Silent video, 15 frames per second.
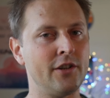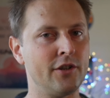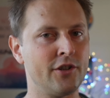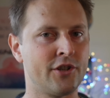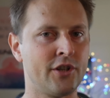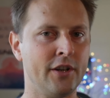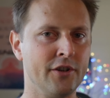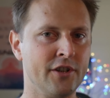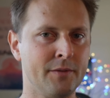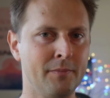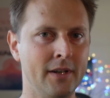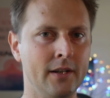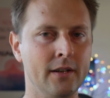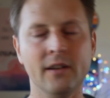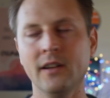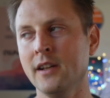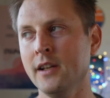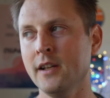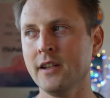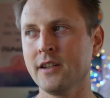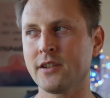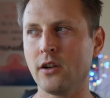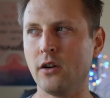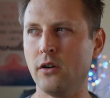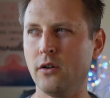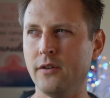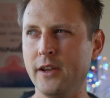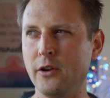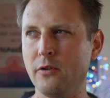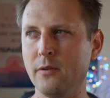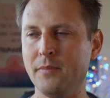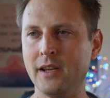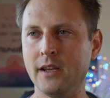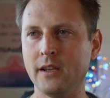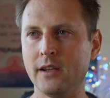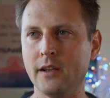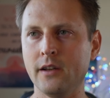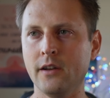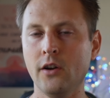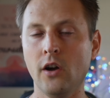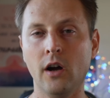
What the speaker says: your shutter speed. So it would be